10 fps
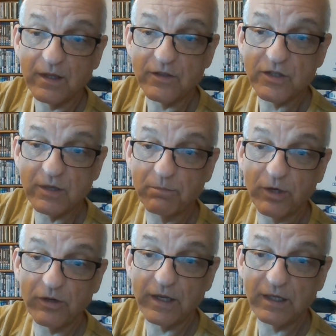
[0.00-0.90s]
Some
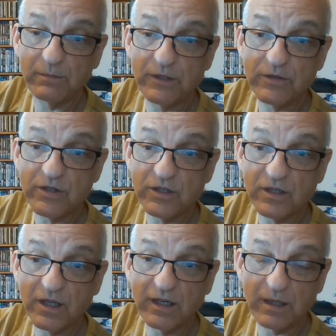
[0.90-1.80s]
plot elements
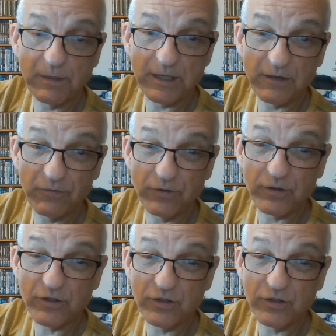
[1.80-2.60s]
a little bit different